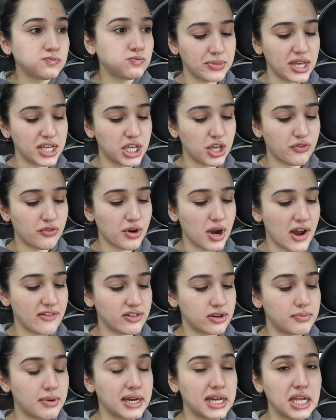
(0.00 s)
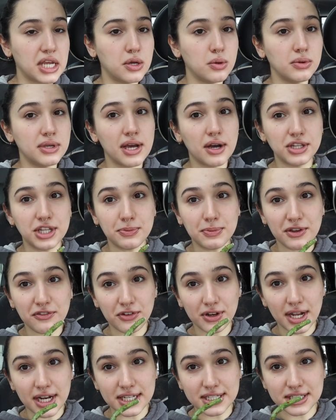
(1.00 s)
Thank you for everybody who yelled at me
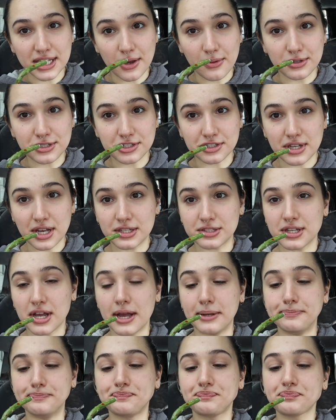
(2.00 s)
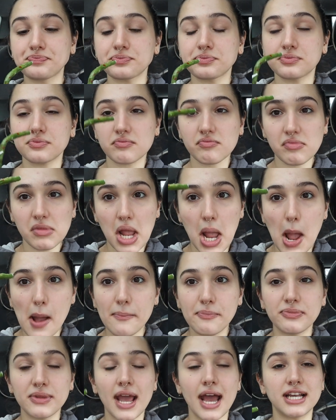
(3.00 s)
for getting sandwiches last time.
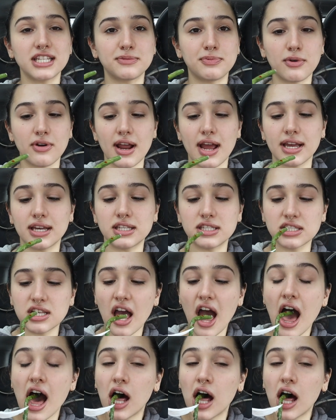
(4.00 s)
Asparagus.